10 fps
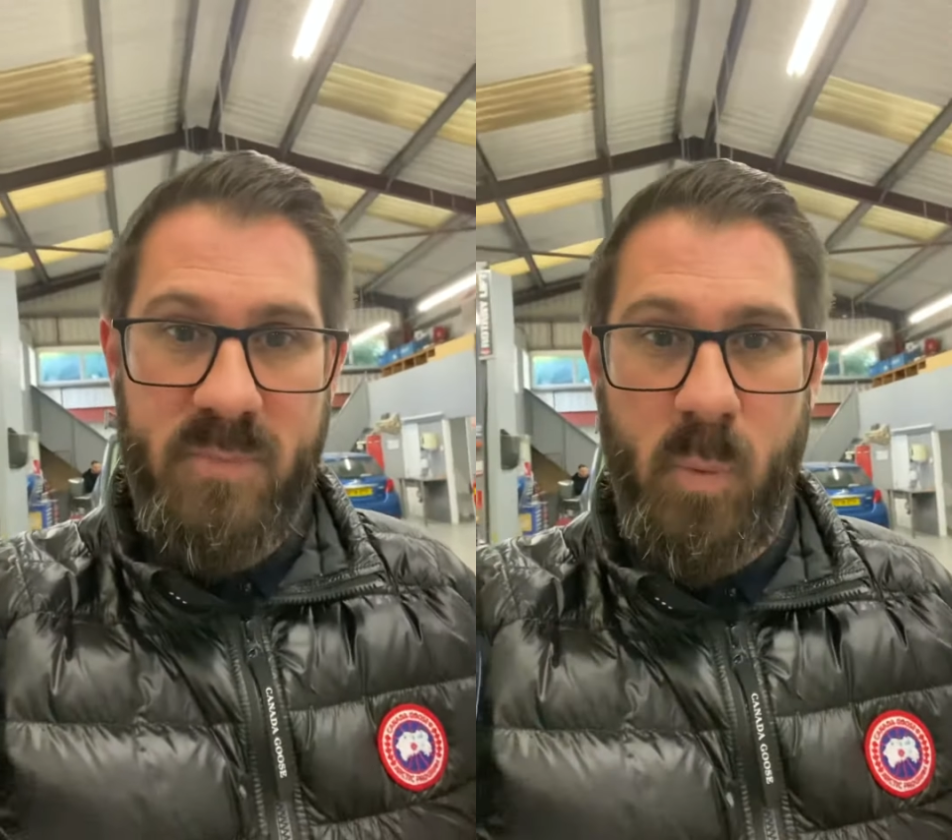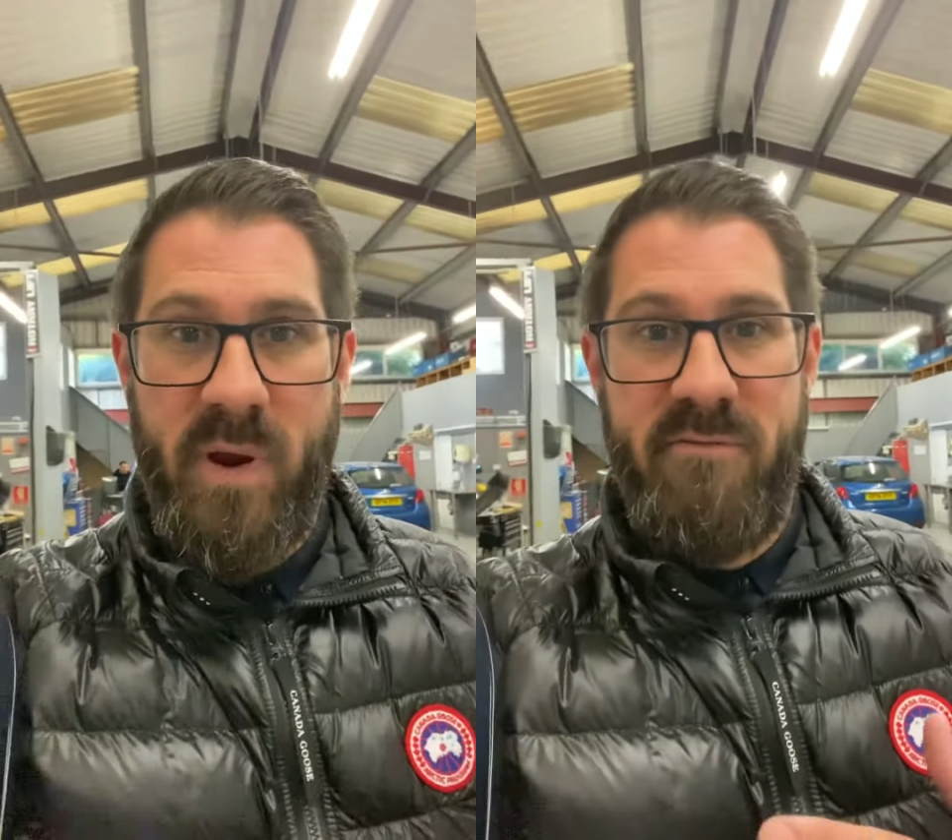
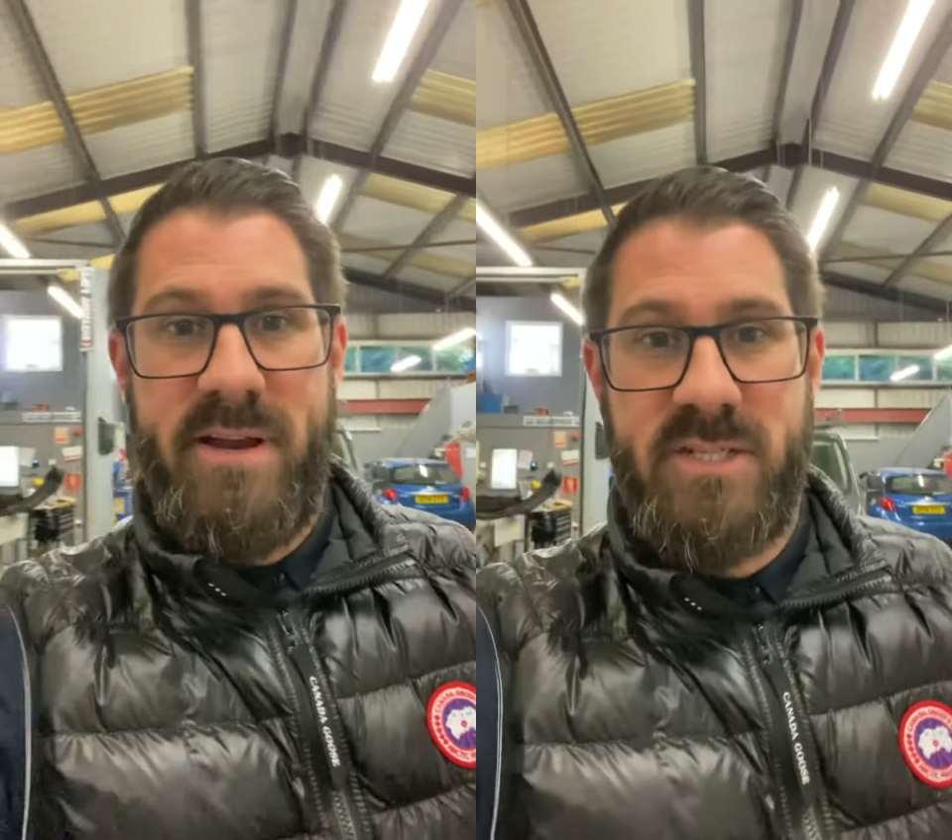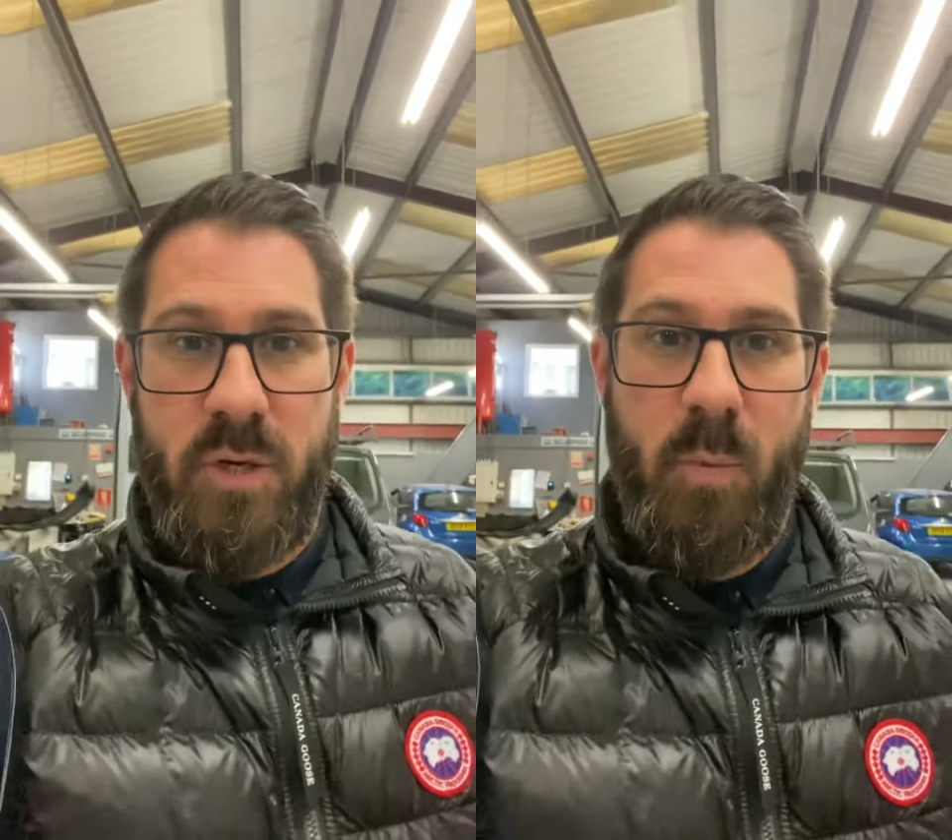We're
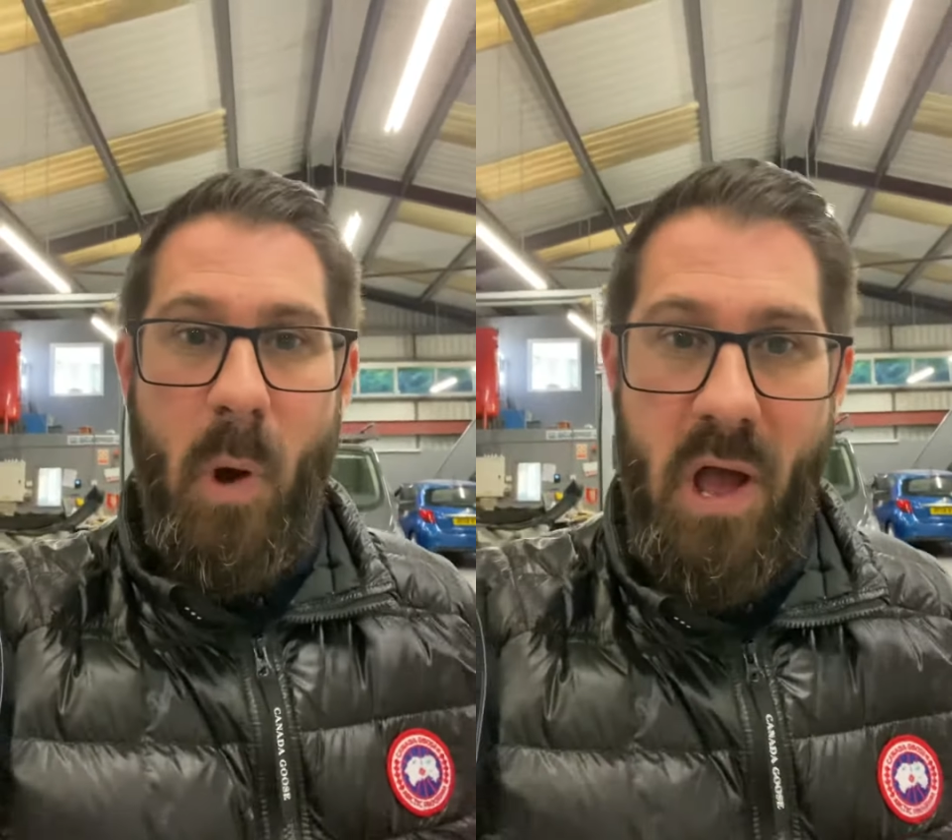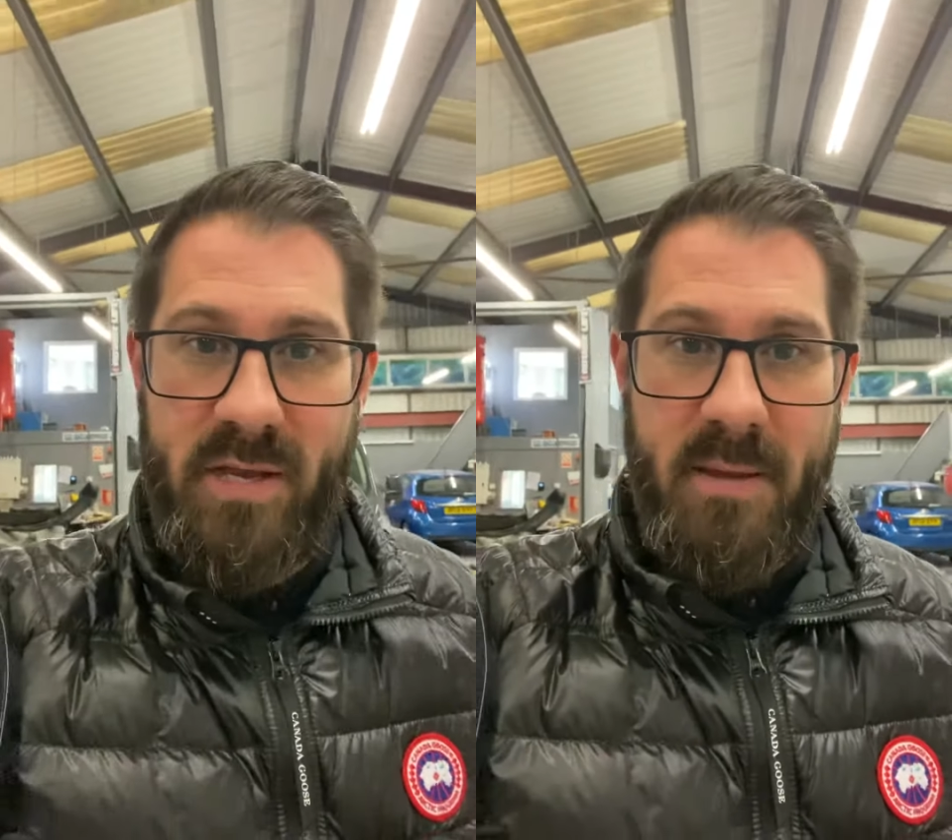into
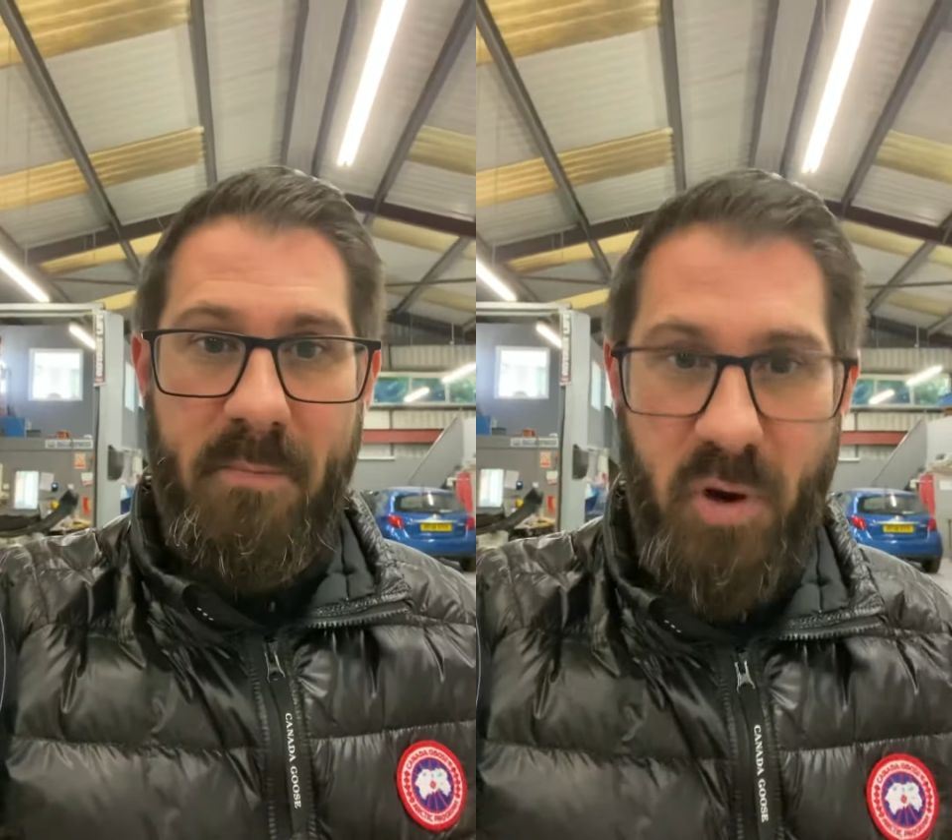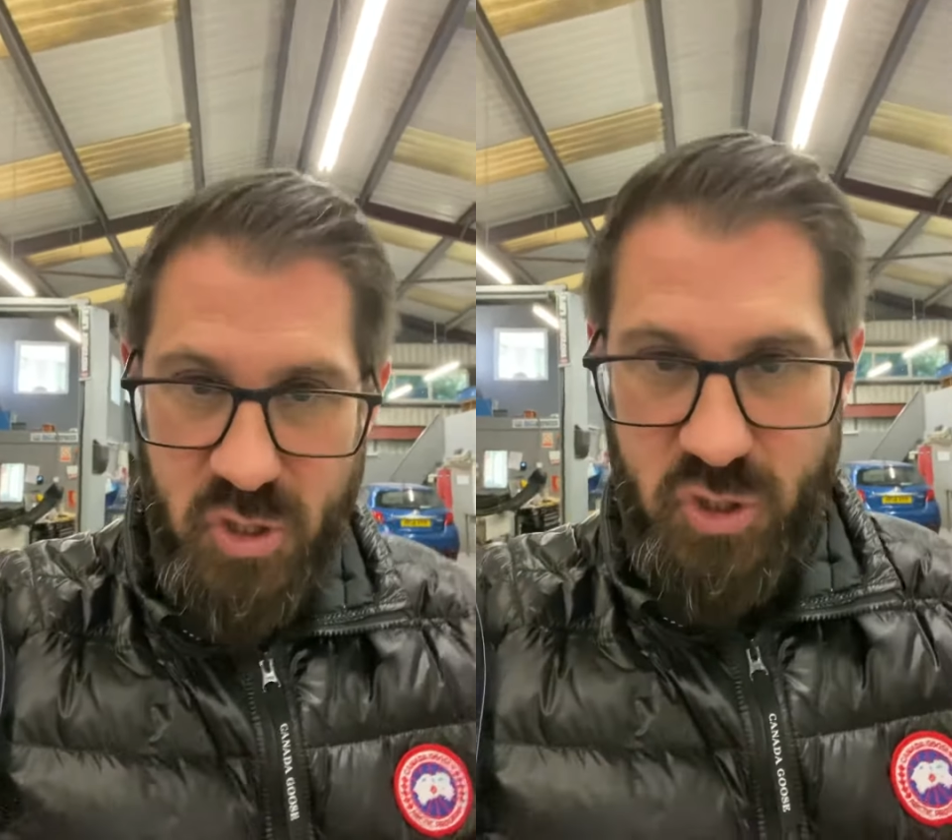working
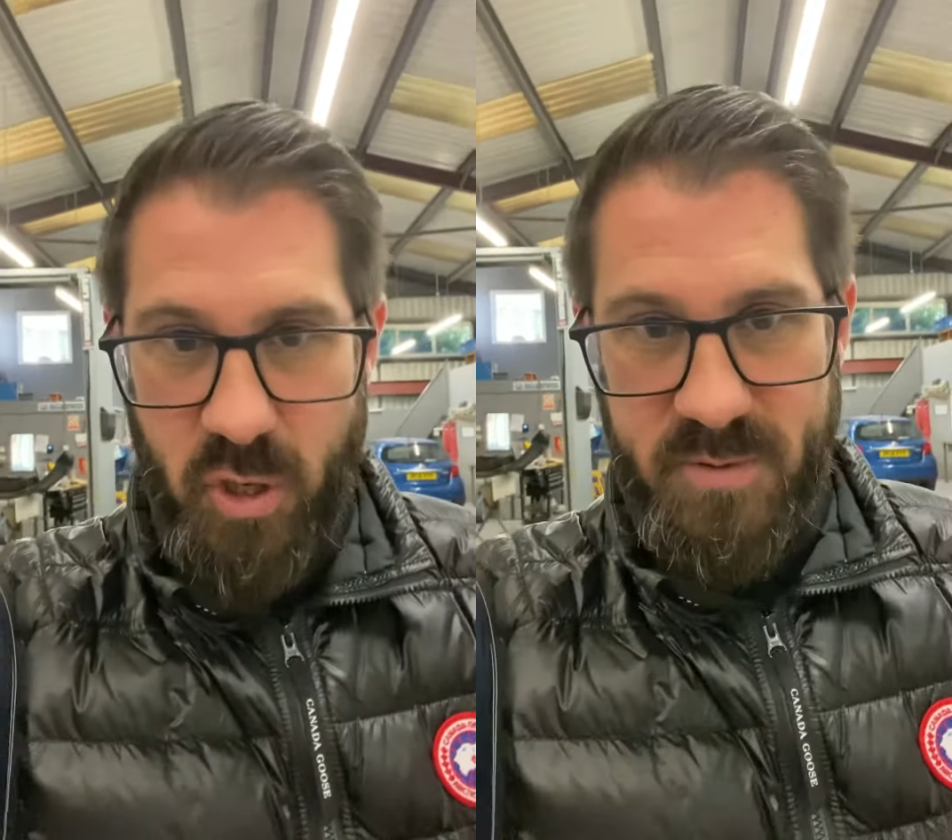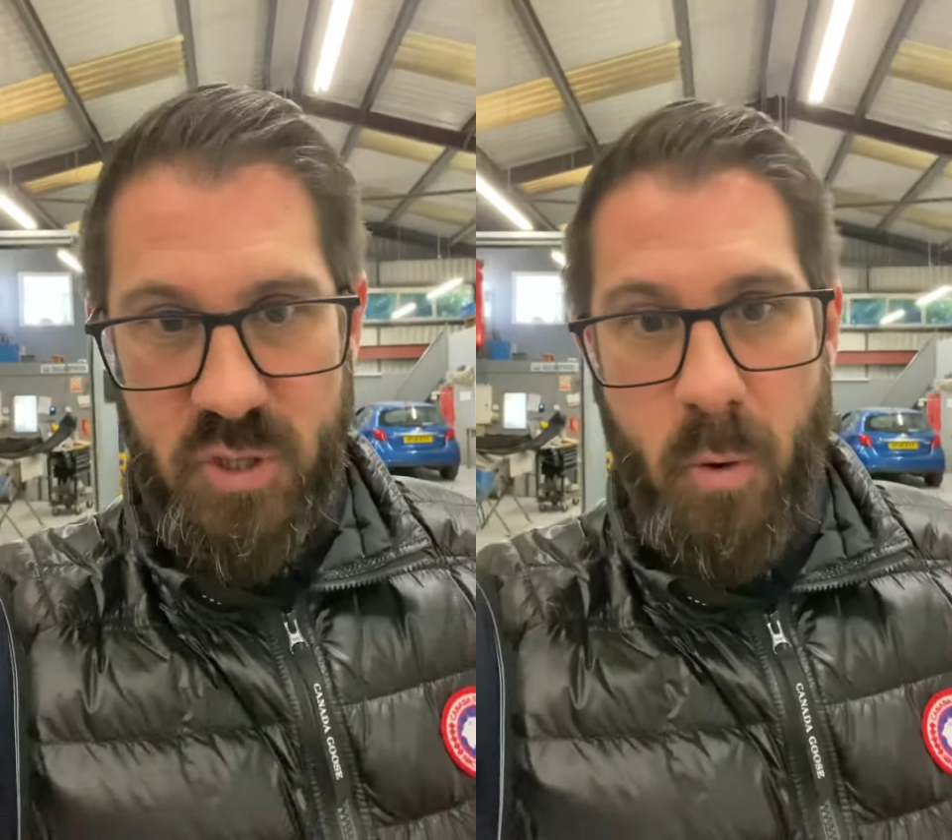body
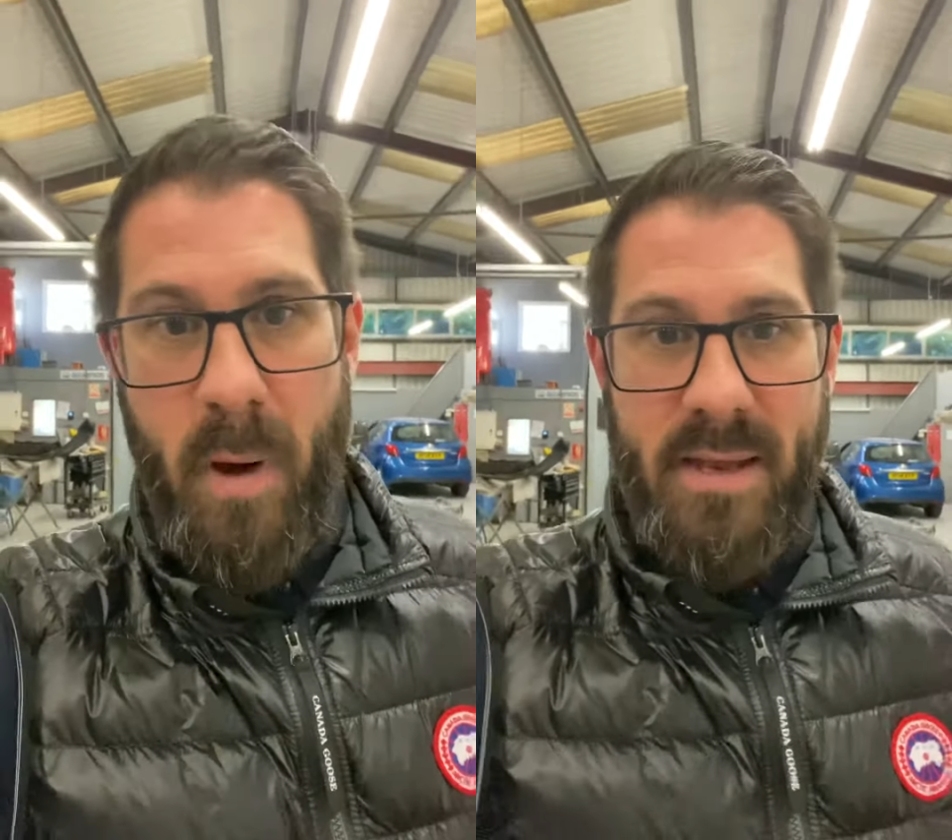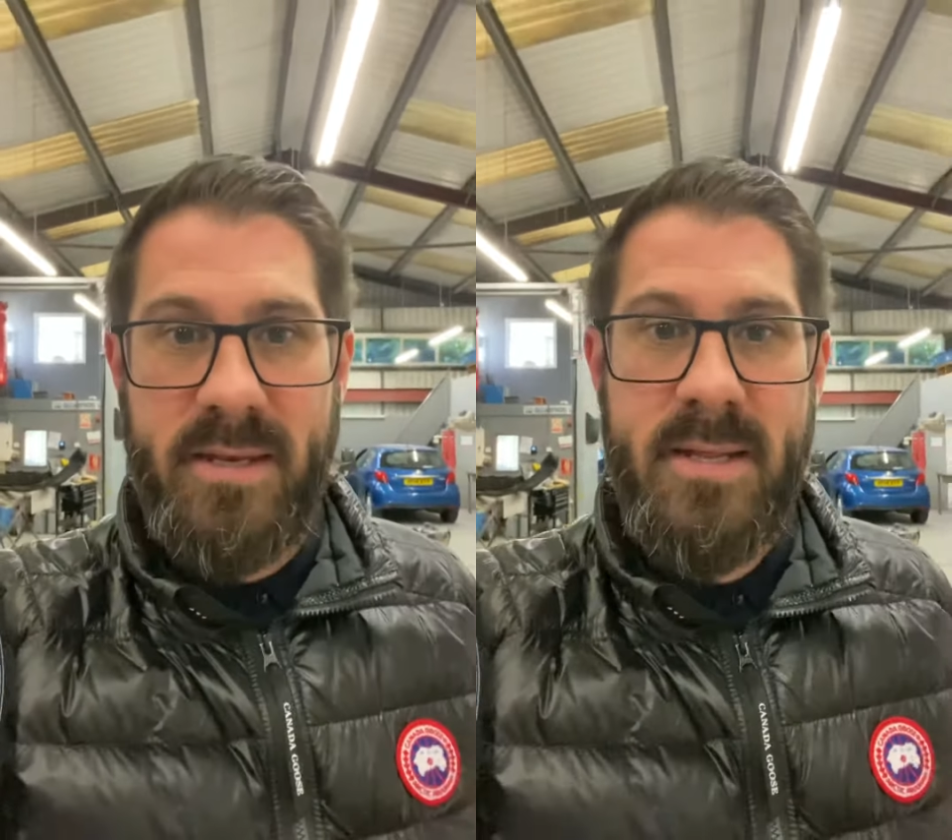shops, not
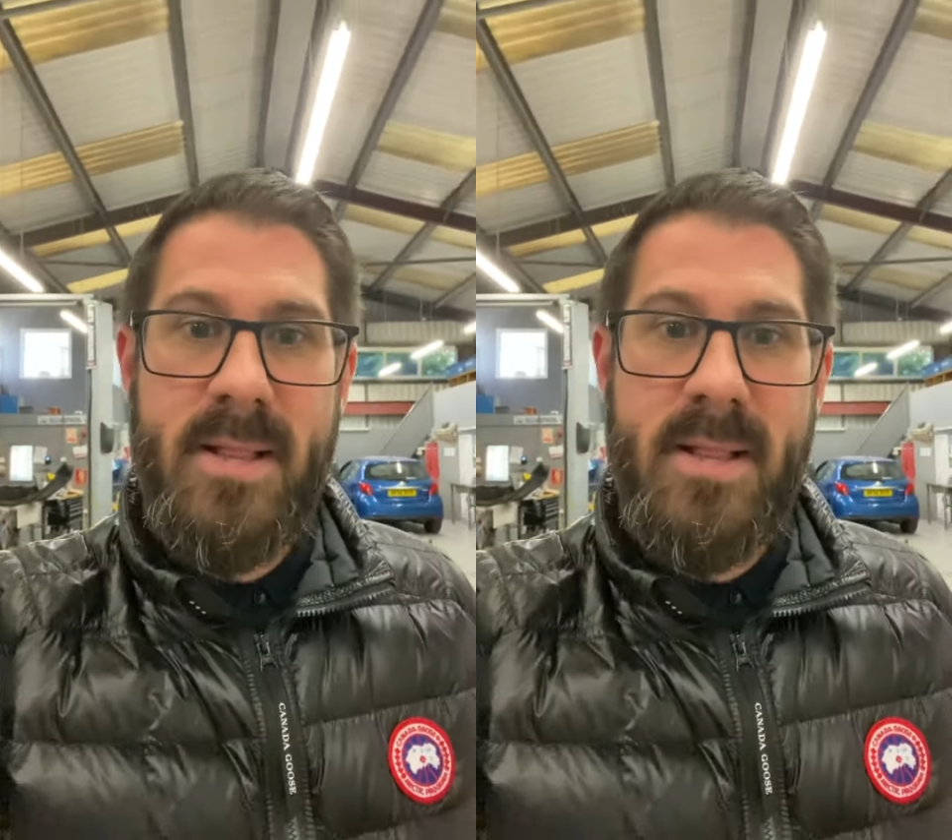one.